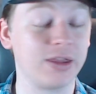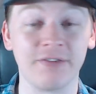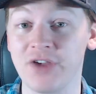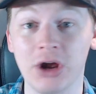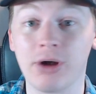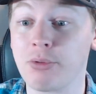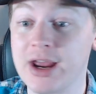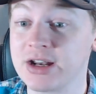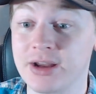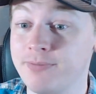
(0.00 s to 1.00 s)
Very
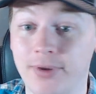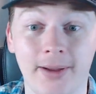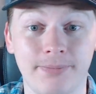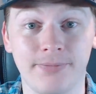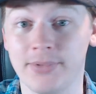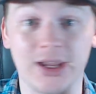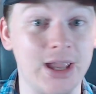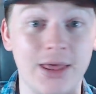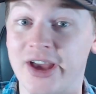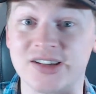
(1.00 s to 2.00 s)
random, but
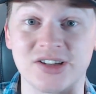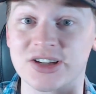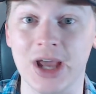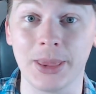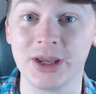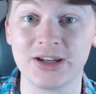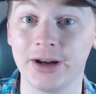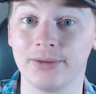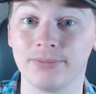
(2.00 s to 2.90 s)
again, that's just how they did it.